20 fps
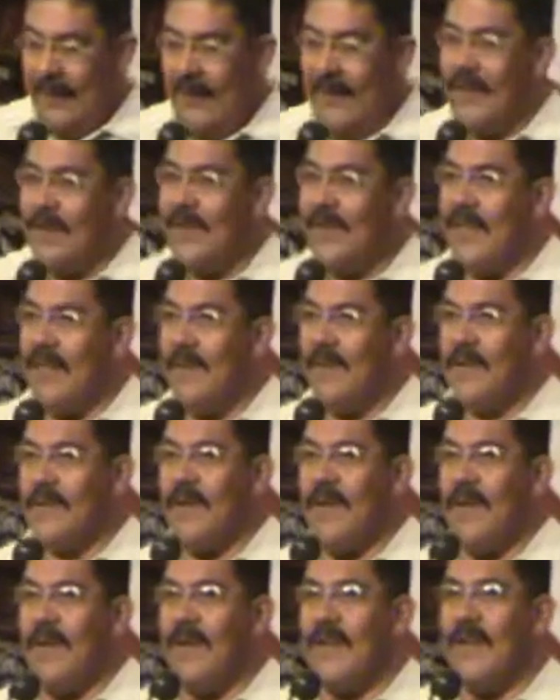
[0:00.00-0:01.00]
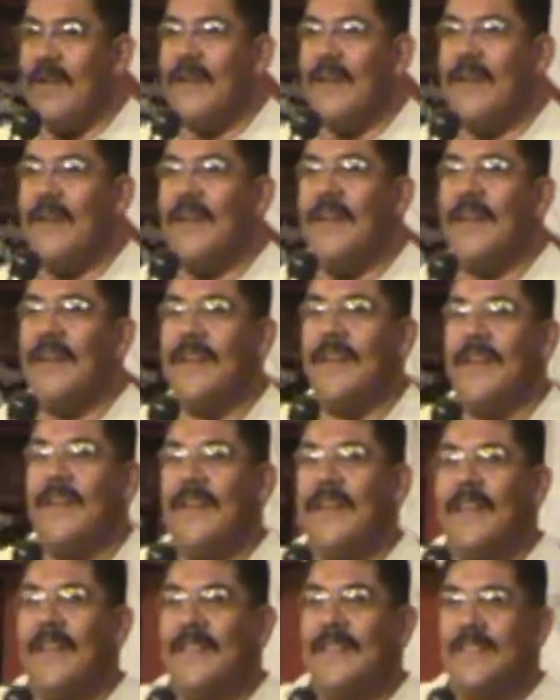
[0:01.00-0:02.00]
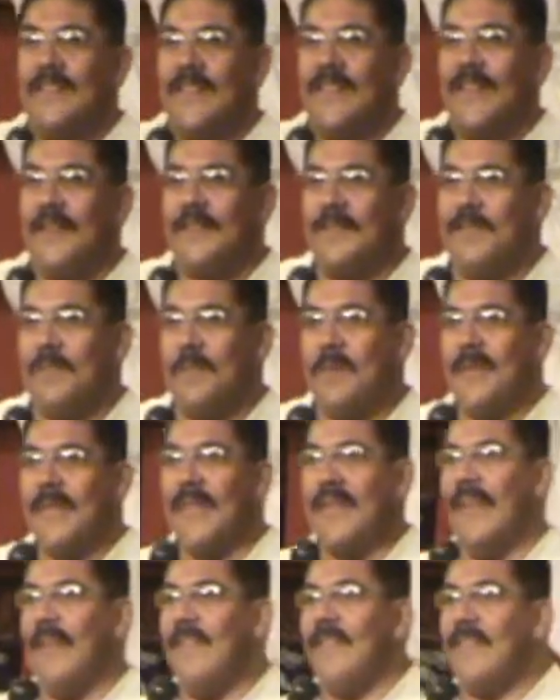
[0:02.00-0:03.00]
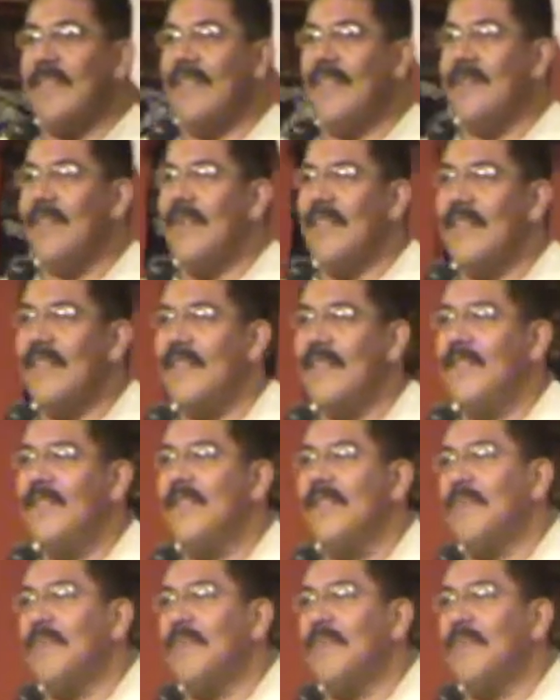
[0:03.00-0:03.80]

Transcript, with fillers: I know that was hard on her. She loves to be in everything we do,